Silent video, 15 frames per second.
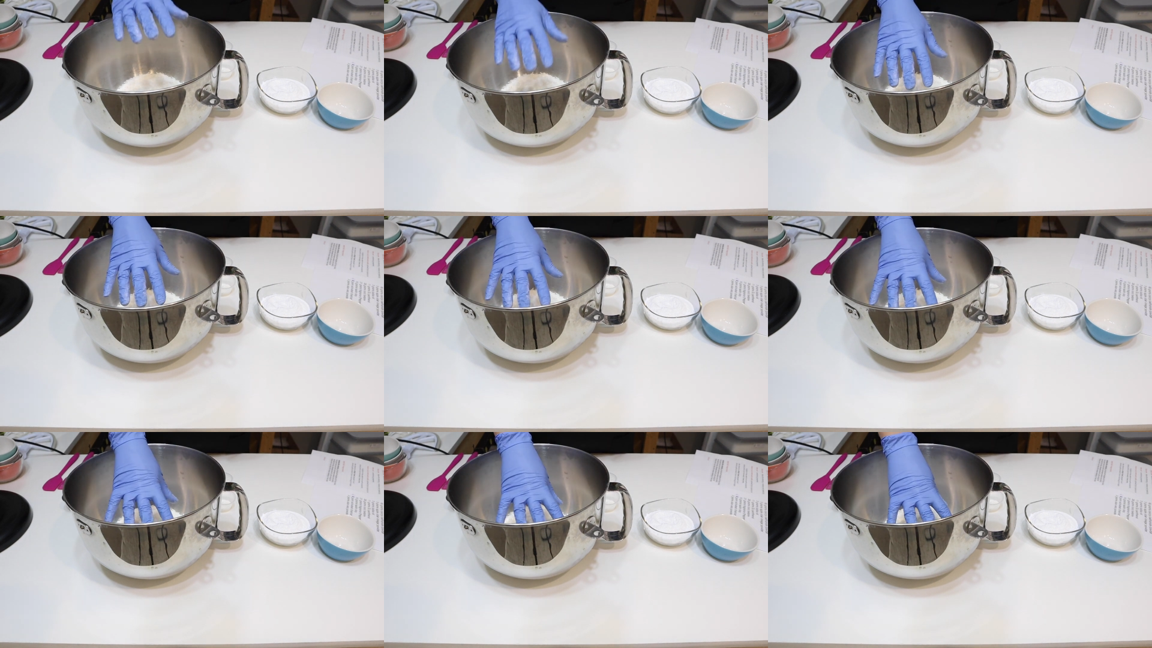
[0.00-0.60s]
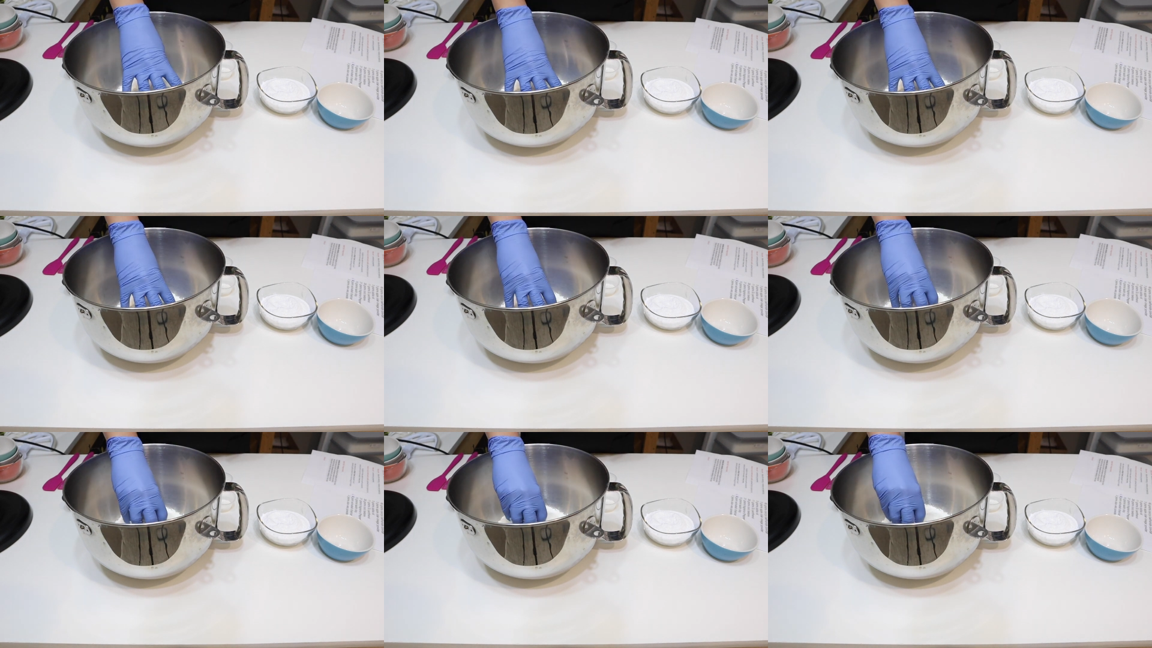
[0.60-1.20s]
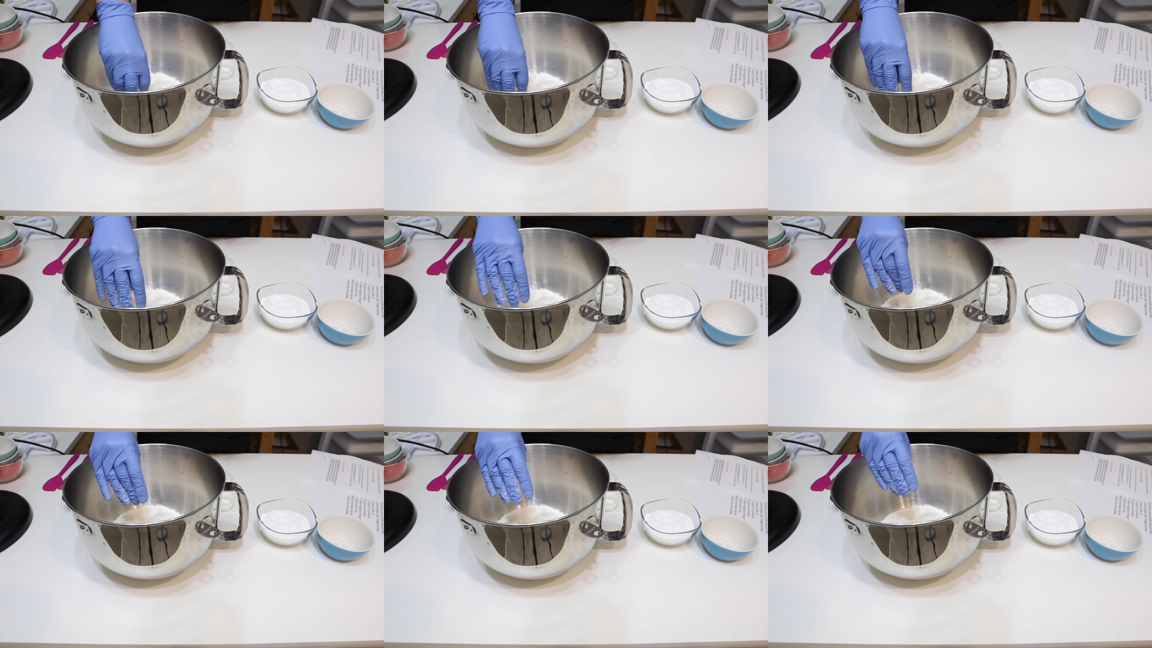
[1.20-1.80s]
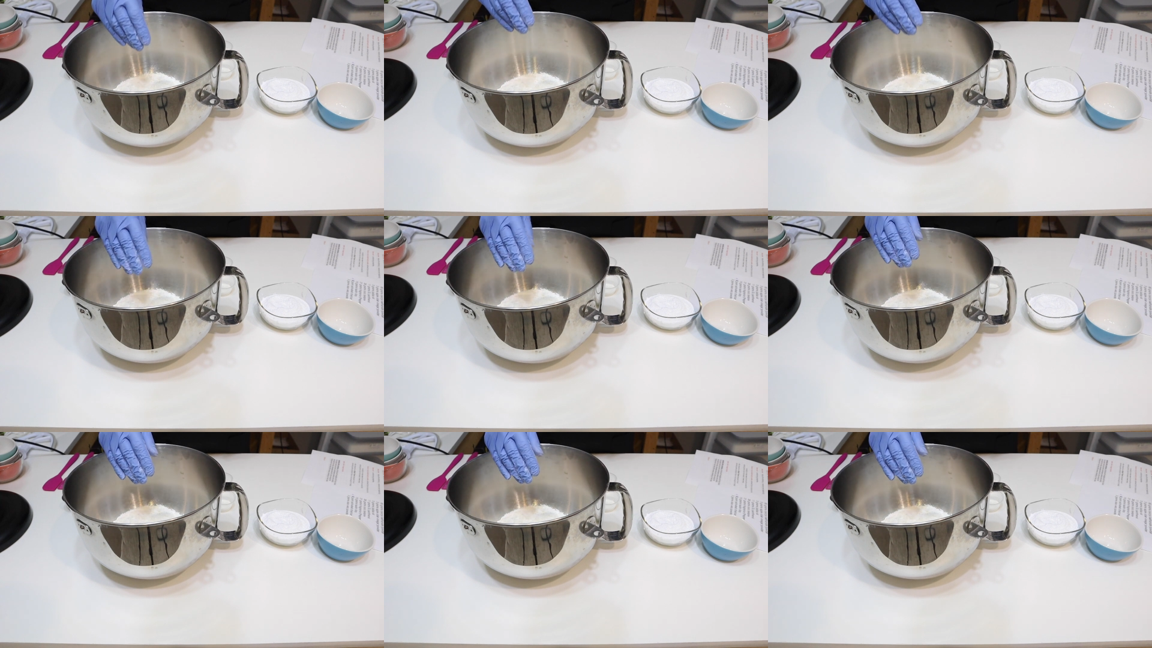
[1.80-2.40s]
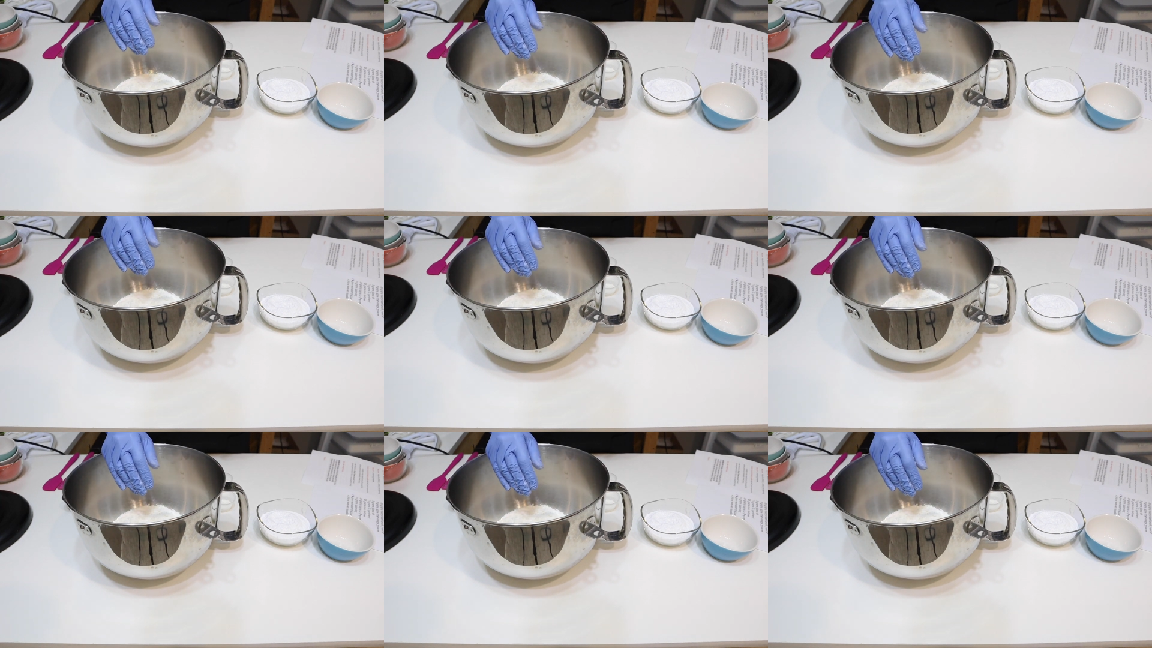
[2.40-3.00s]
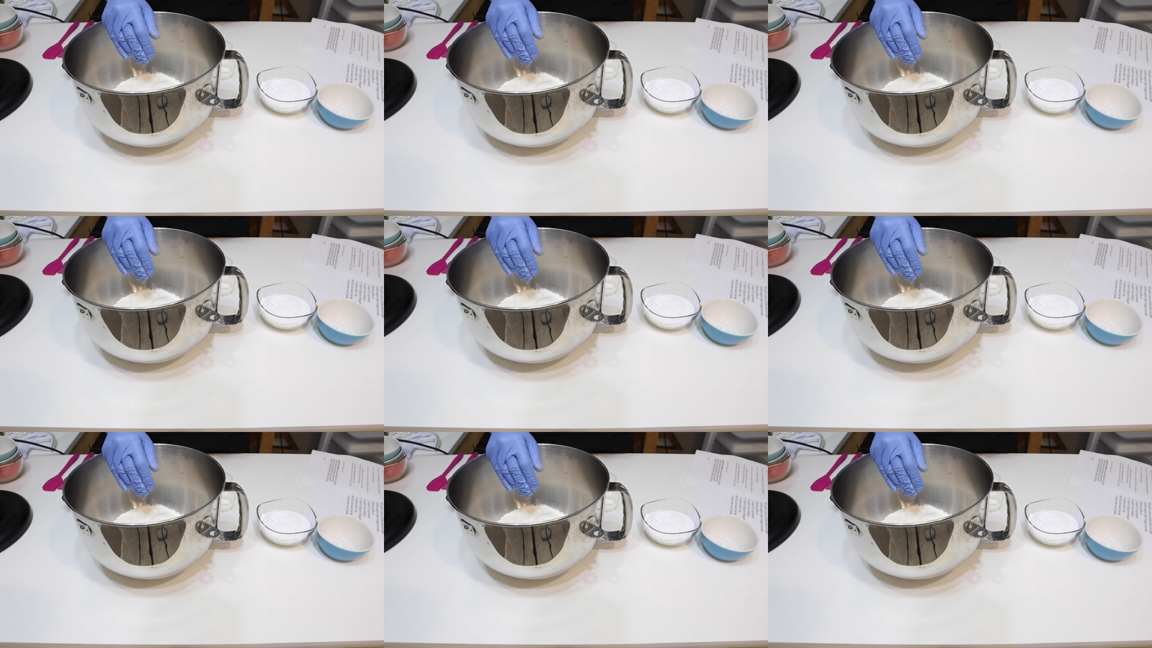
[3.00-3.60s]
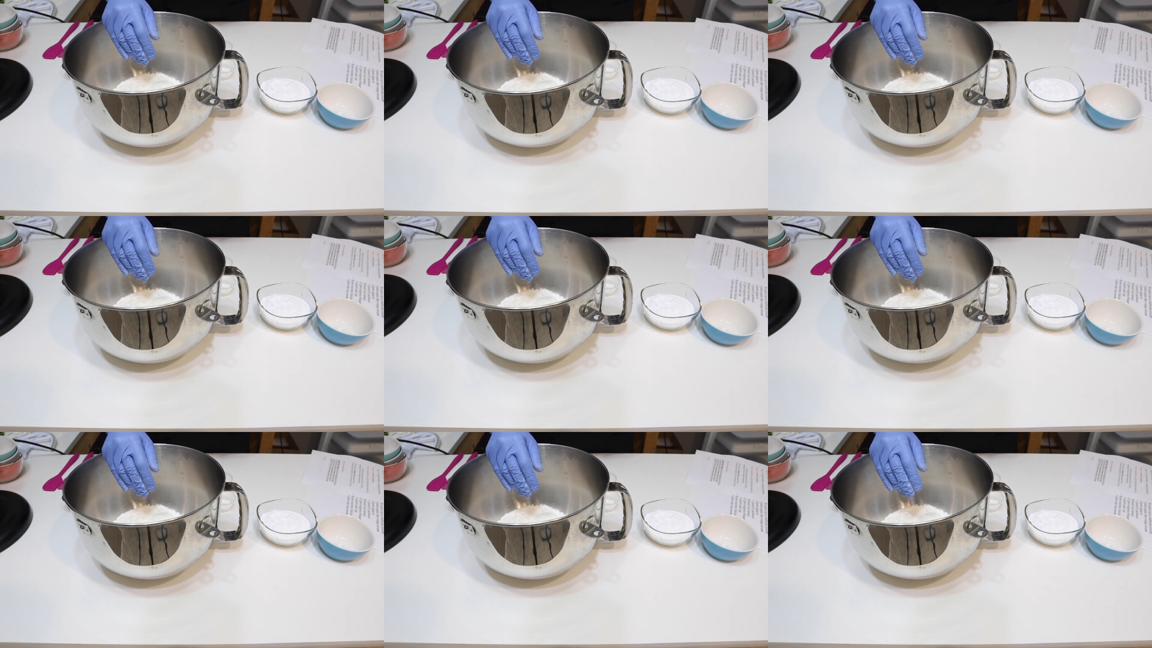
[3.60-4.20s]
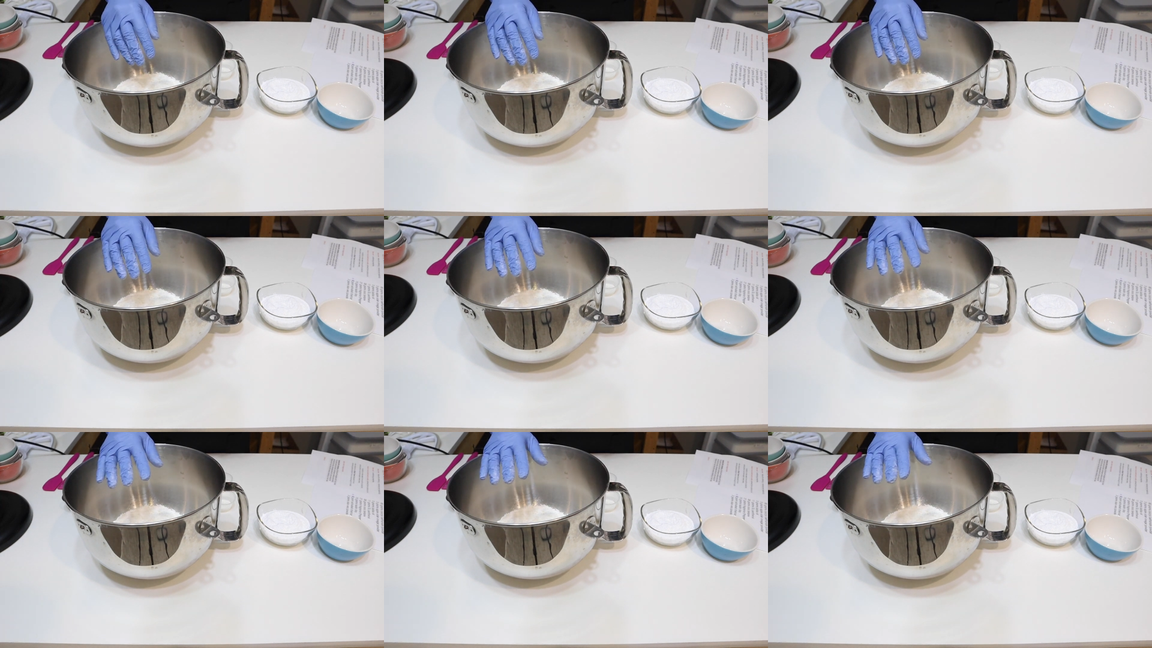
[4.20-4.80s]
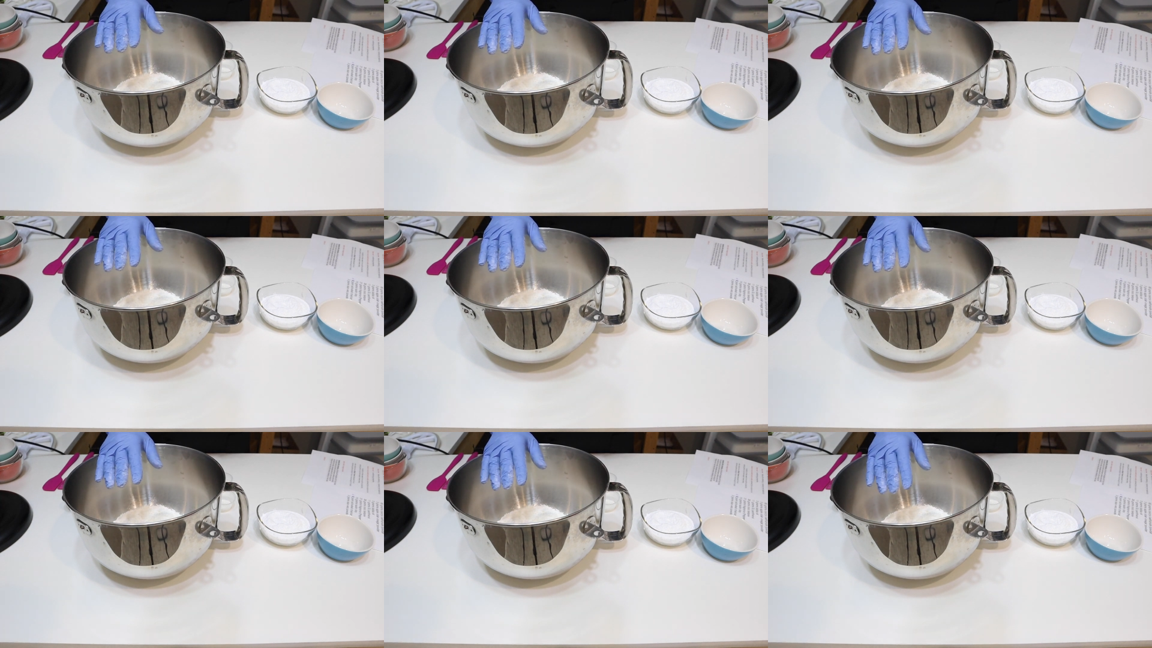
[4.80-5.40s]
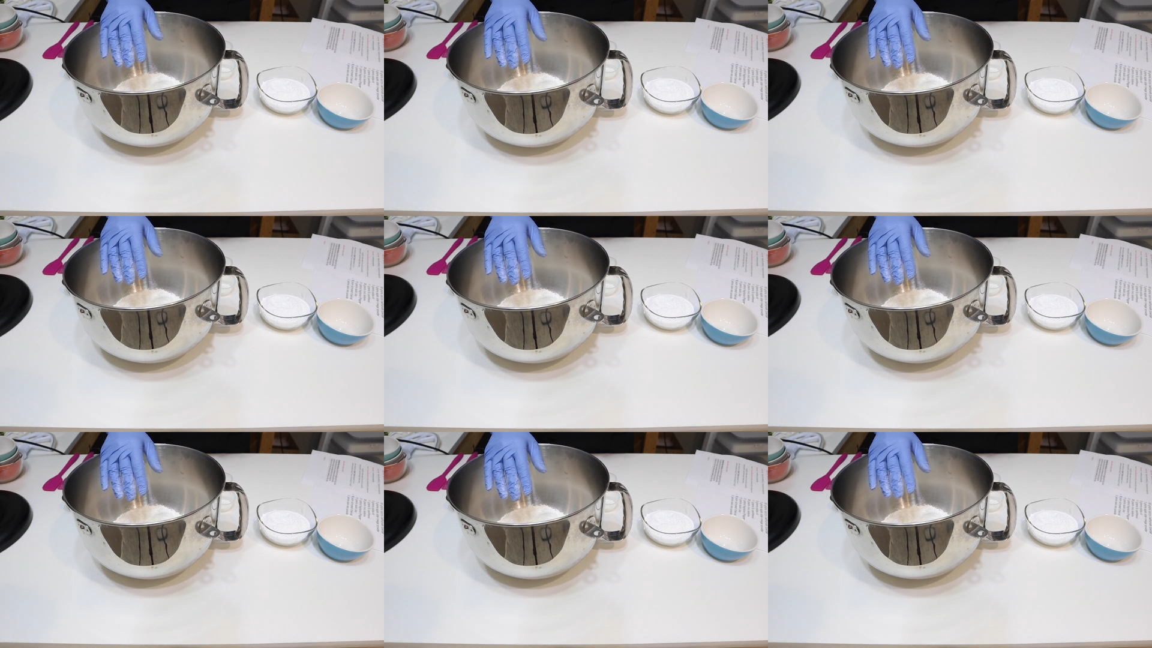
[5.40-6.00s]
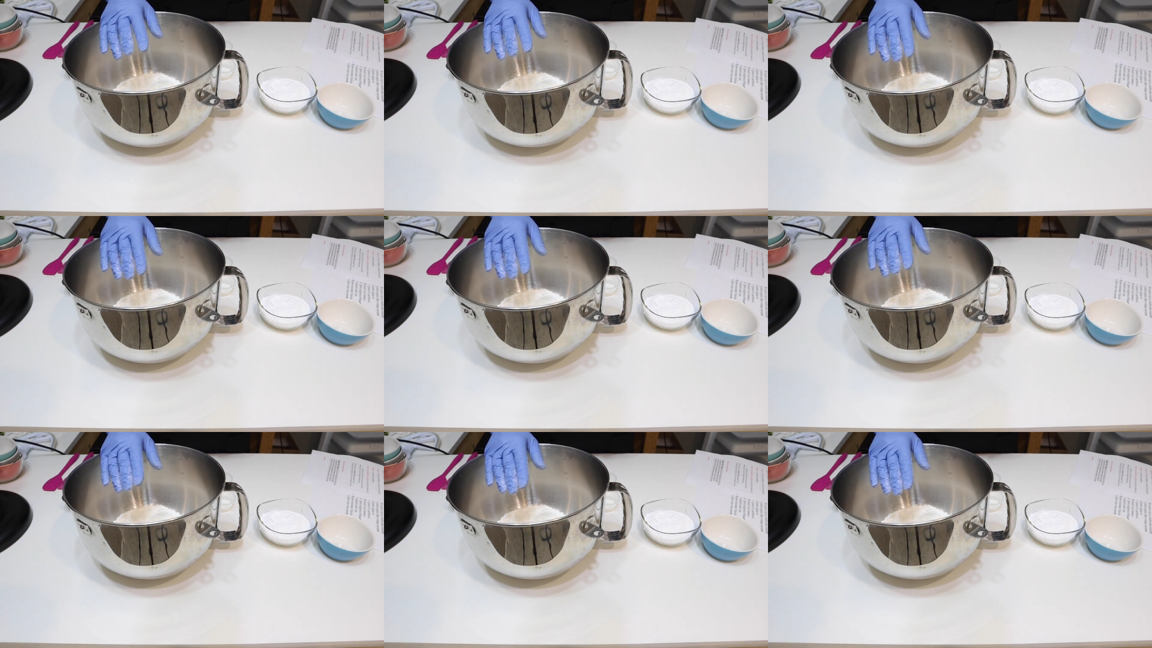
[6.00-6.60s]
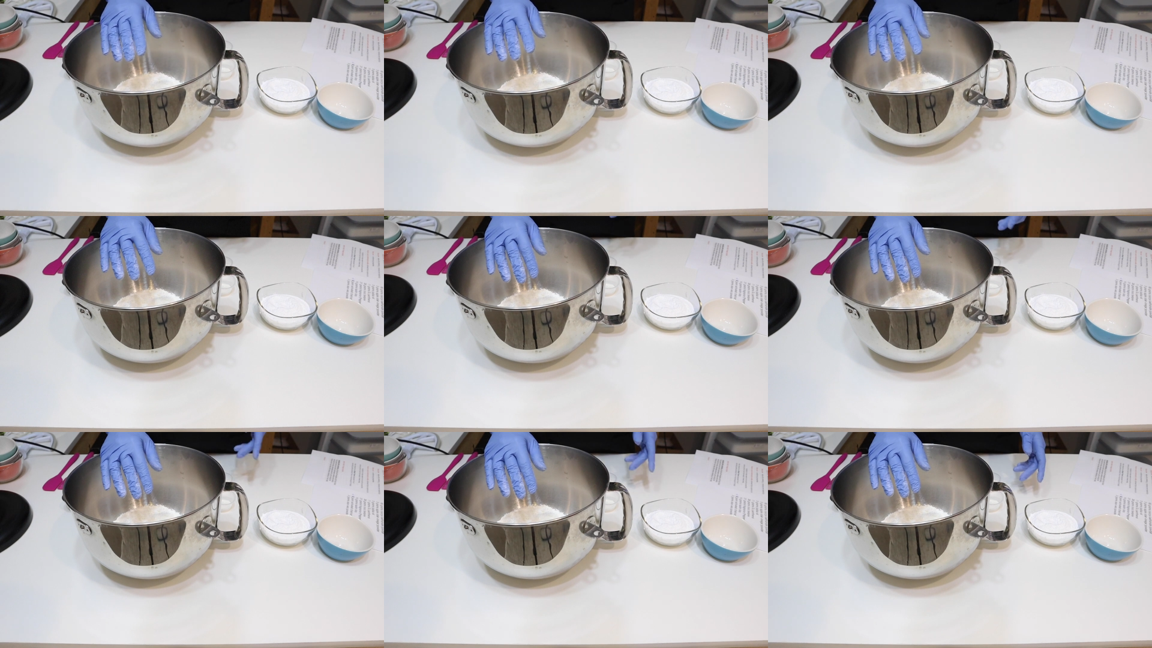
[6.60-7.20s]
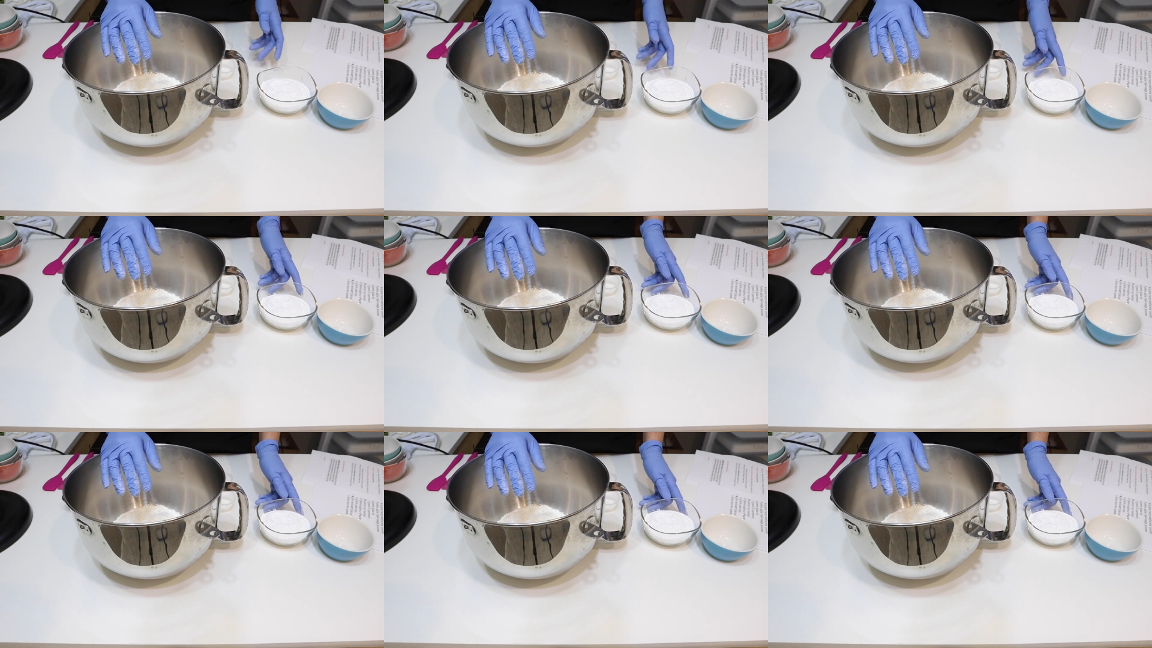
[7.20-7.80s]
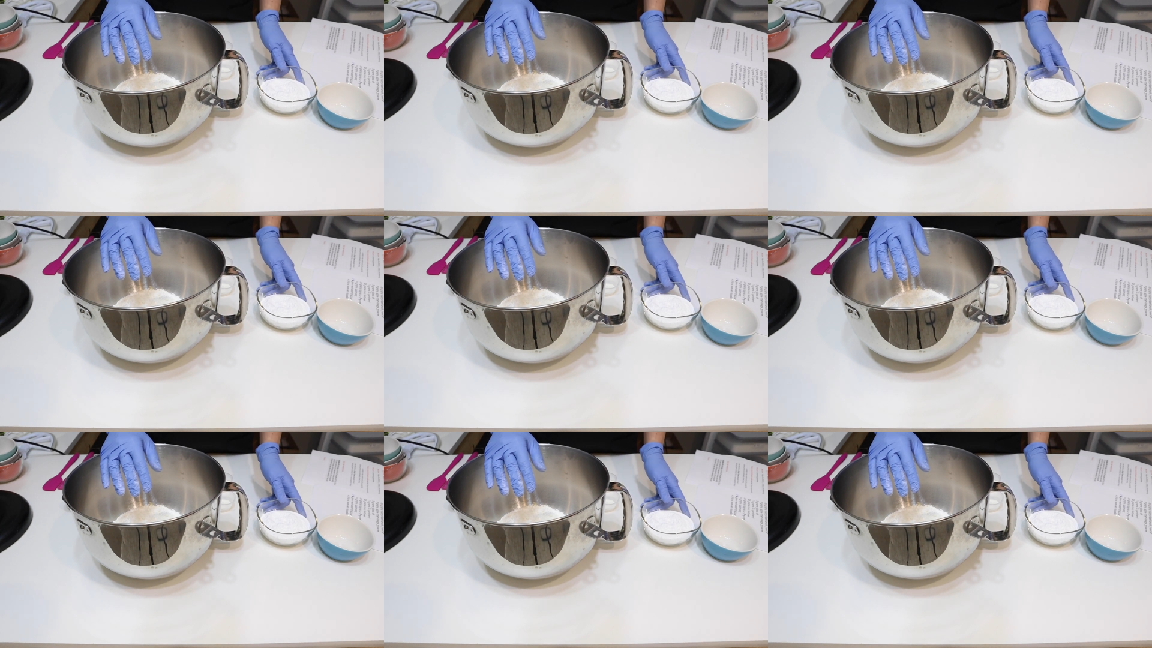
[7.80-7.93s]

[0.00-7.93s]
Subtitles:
(no speaker visible)